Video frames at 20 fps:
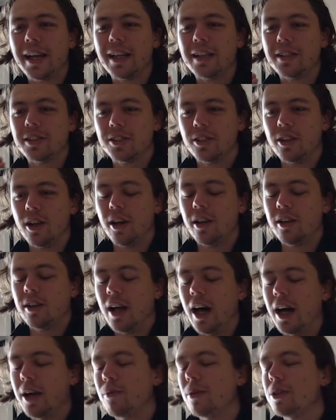in certain
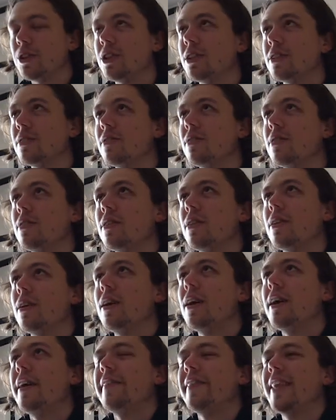light, which is
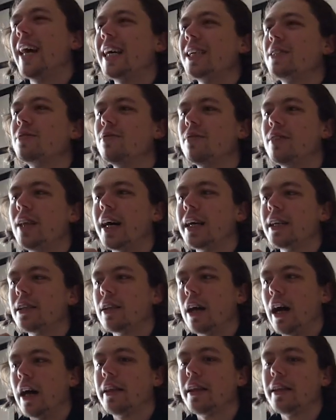I
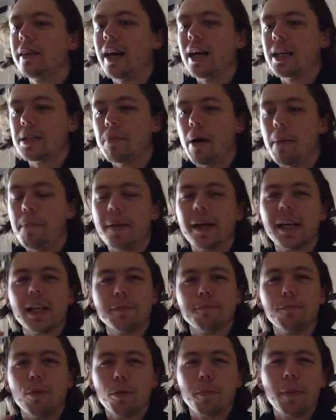think that's my
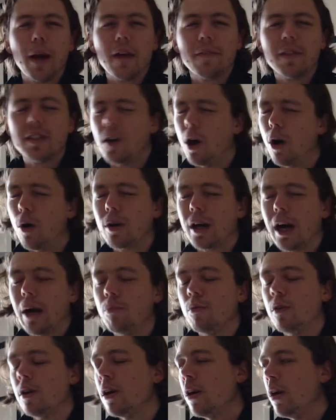biggest bugbear this whole
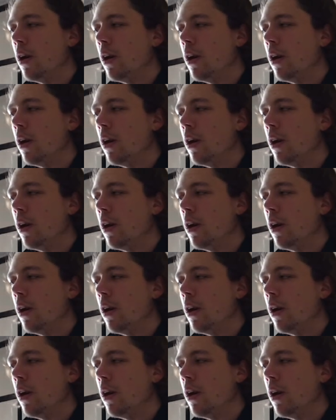camera.